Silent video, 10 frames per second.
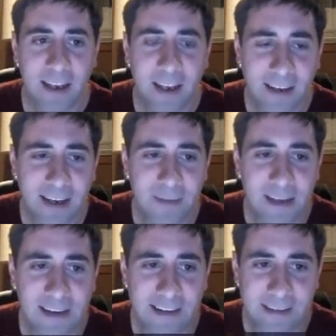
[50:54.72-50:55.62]
Killing a
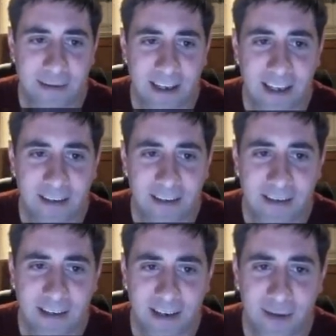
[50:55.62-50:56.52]
minion in this way heals
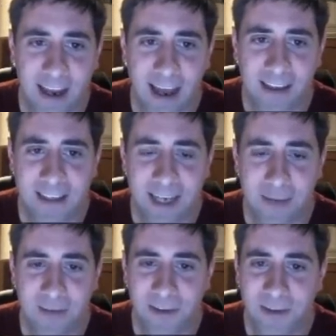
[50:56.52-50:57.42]
the nearby allied
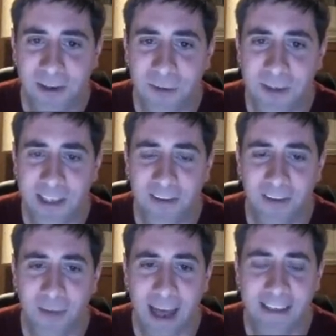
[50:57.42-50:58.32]
champion for 2% of
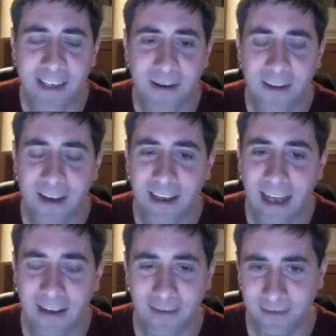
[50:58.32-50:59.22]
your max health.
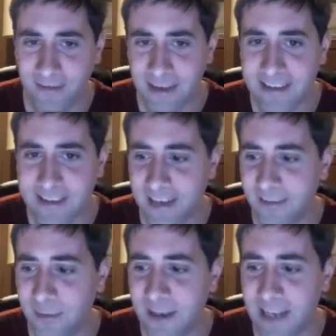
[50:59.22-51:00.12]
Again, incentive
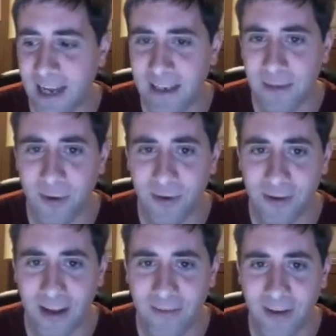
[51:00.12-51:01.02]
to be tanky, build a
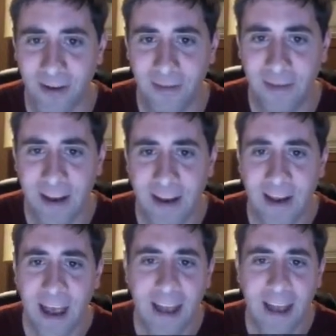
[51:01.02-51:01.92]
lot of health.
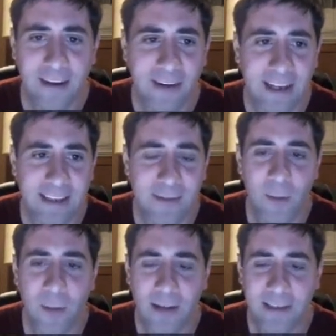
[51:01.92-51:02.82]
And grants them the
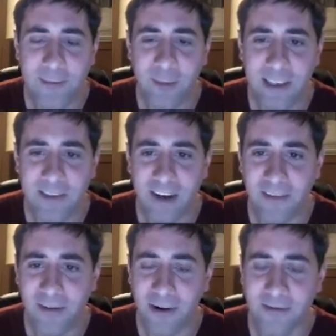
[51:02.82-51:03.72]
bounty plus
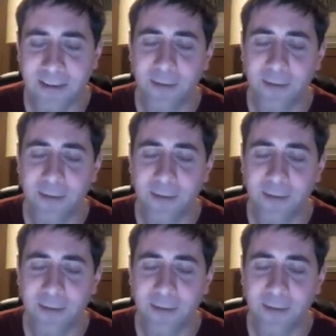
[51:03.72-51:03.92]
5 gold.